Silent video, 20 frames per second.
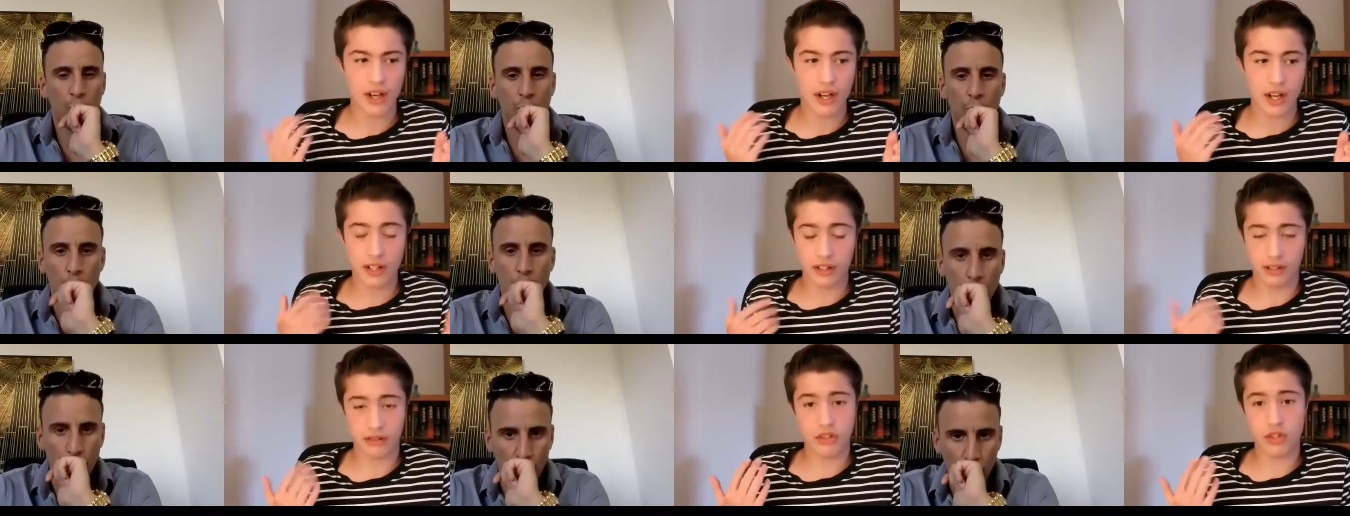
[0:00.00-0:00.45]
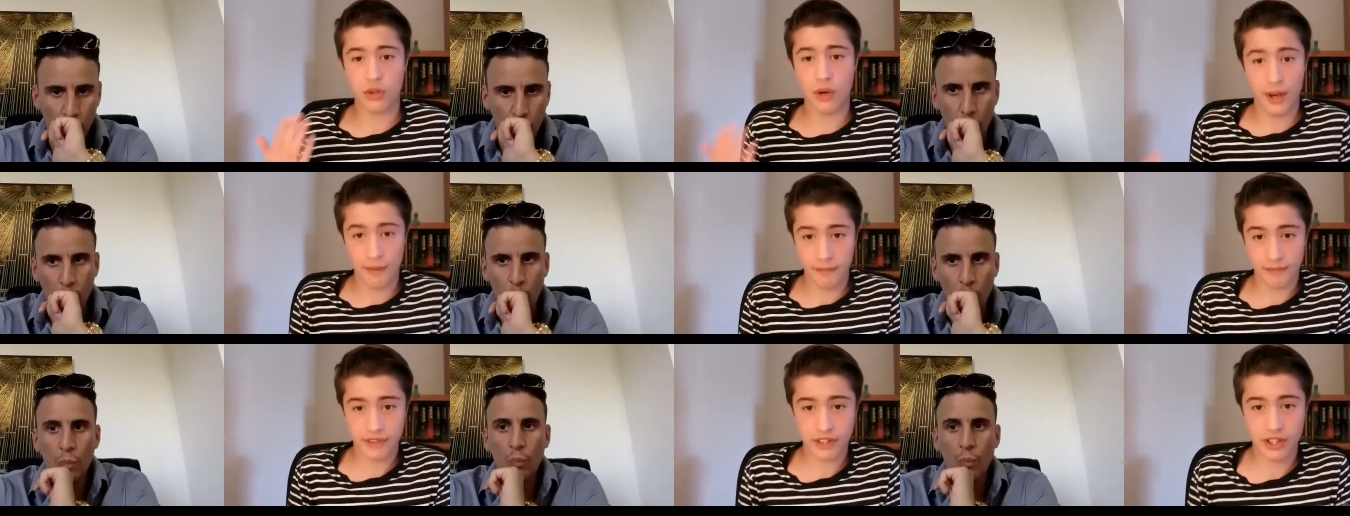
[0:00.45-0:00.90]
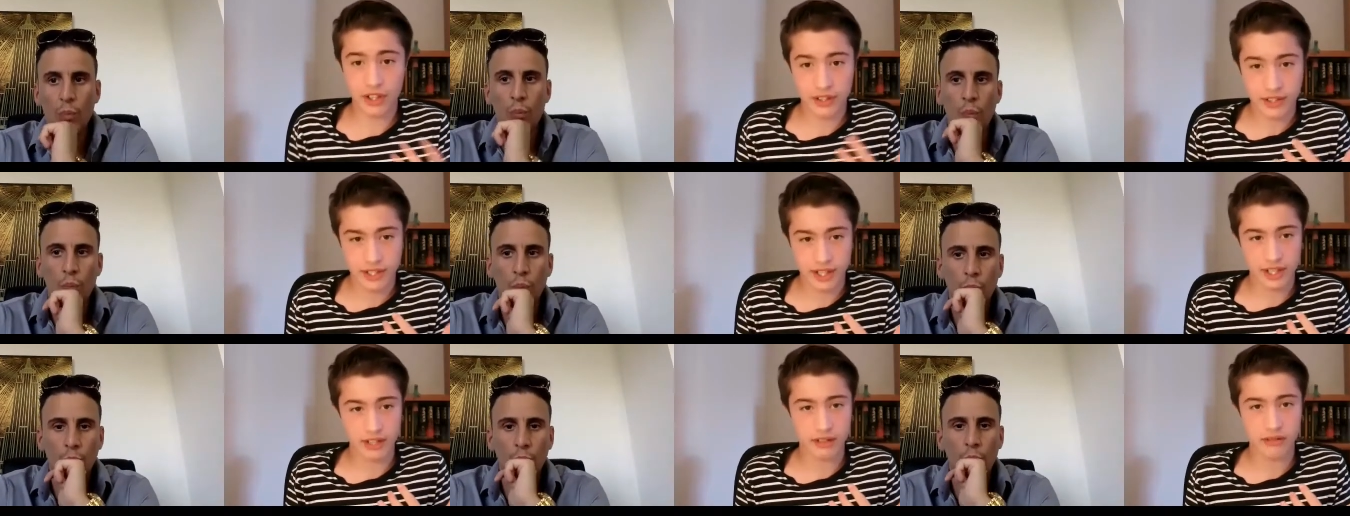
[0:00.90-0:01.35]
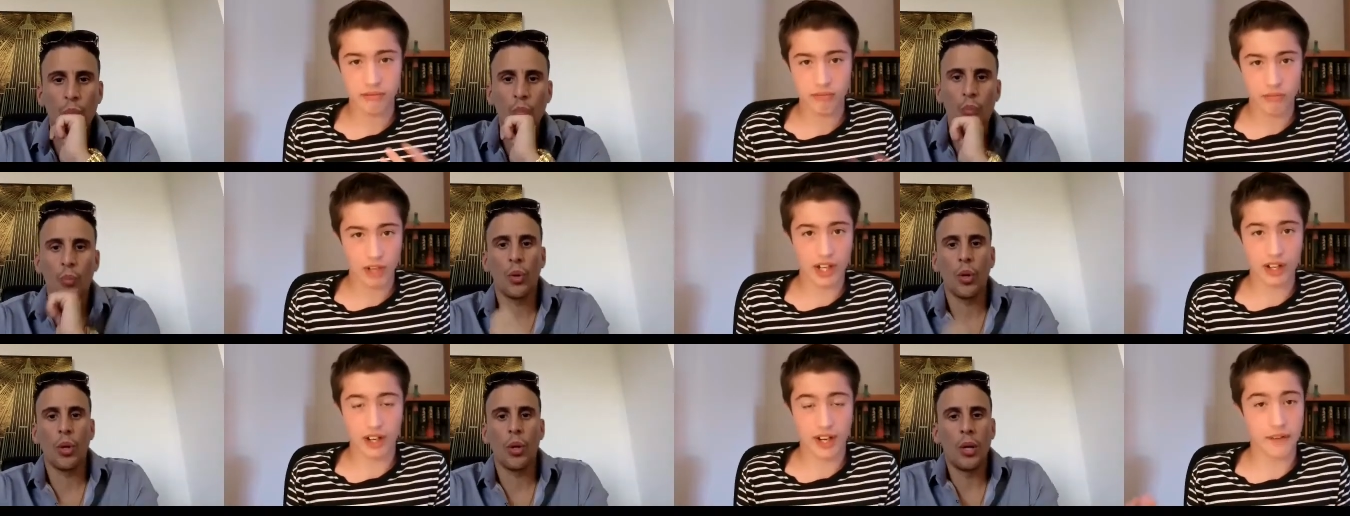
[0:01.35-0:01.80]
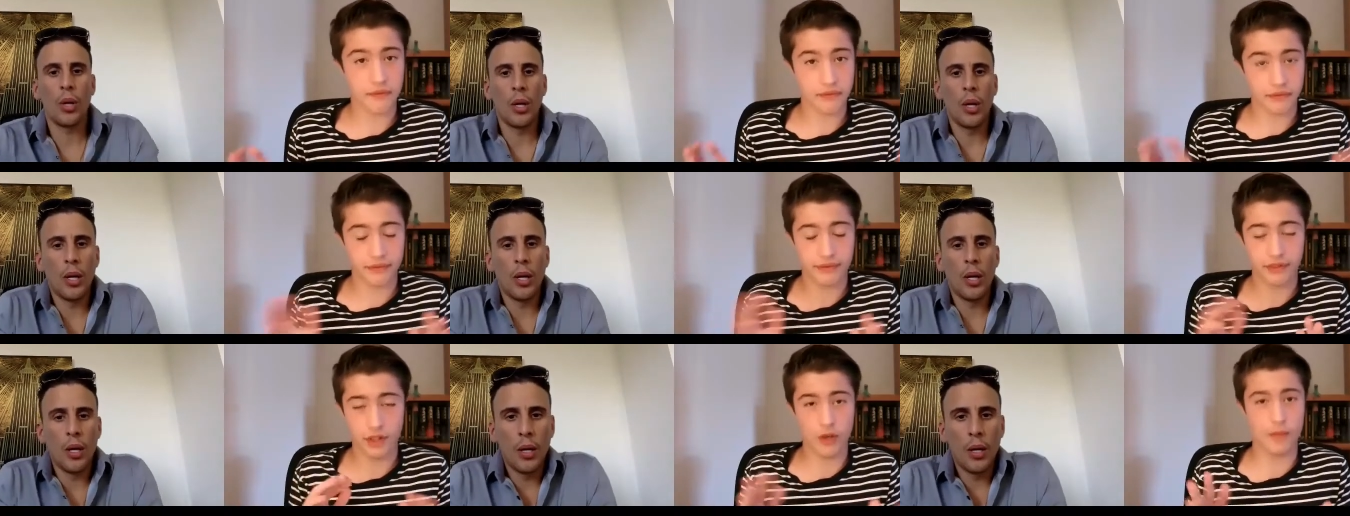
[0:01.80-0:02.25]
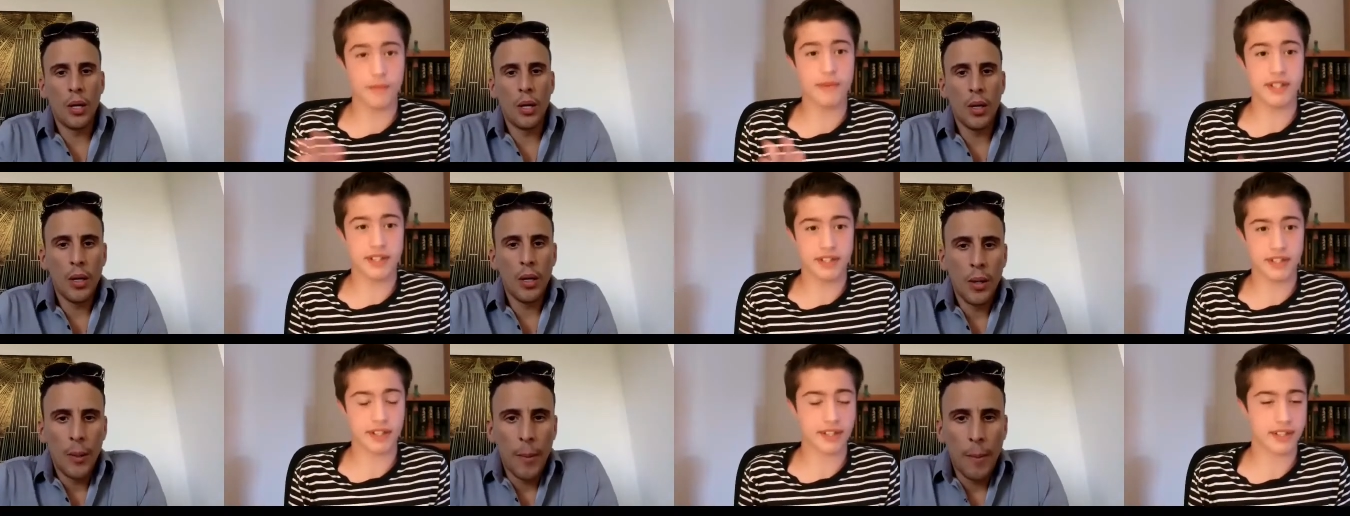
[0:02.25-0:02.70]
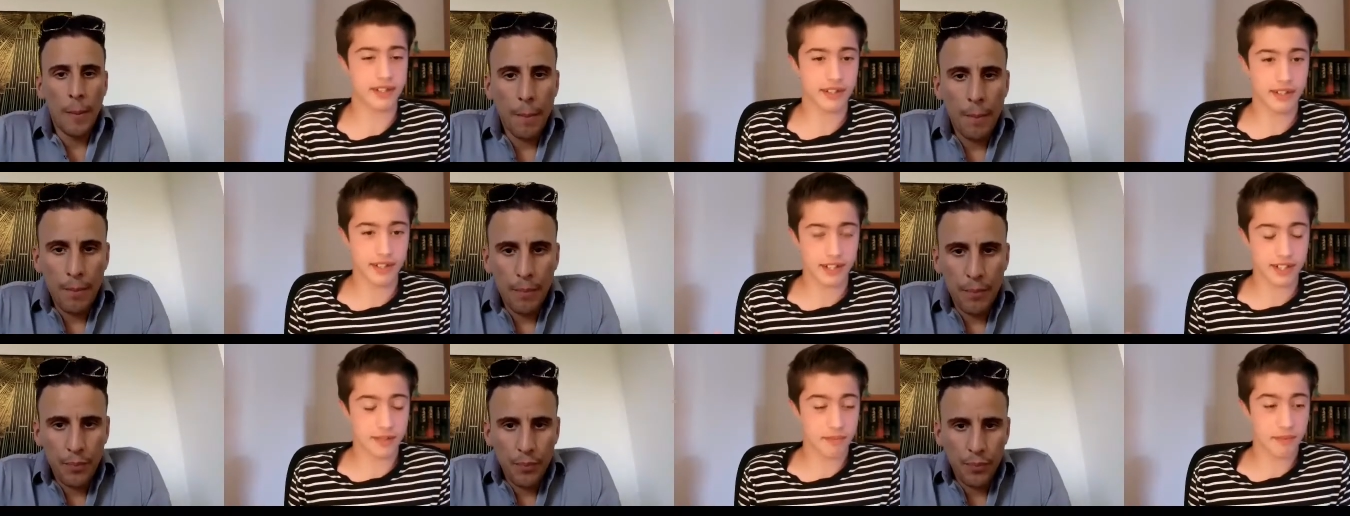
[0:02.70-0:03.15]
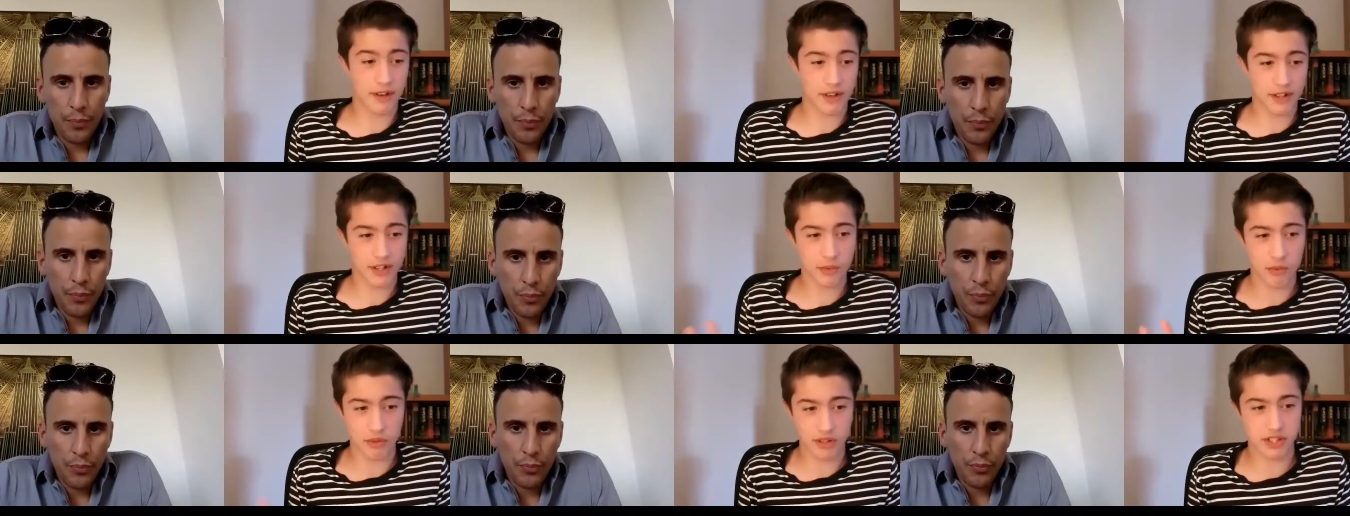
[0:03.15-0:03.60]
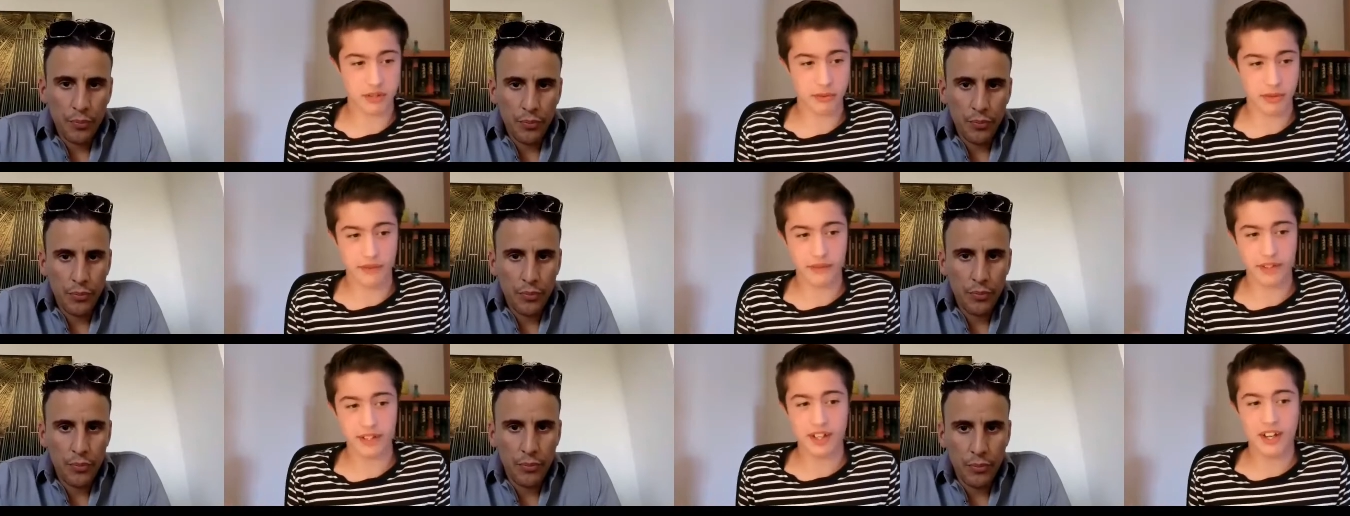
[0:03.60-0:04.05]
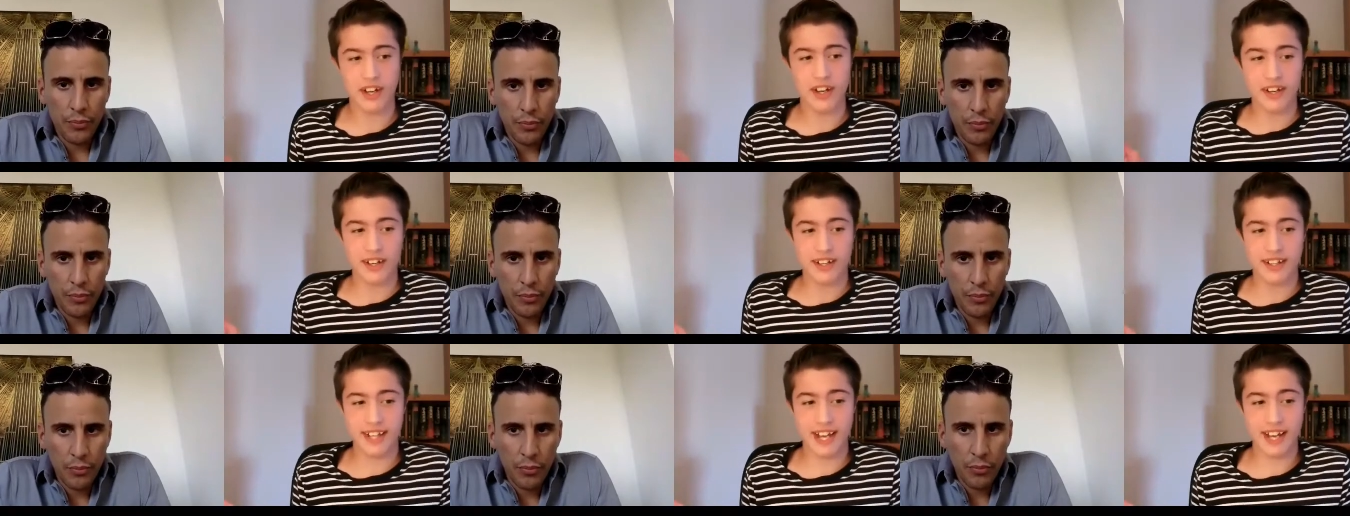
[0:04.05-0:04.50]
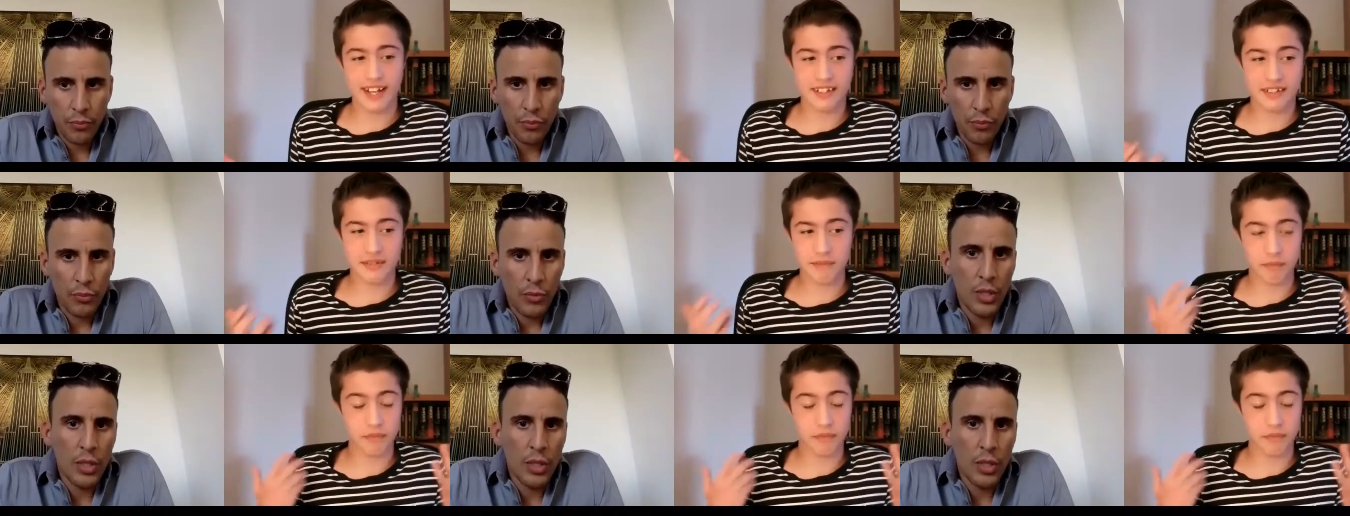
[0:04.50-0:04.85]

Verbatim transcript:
Speaker 1: And mm. so hmm. I'm 13 and I have no business ex- experience whatsoever. Yet,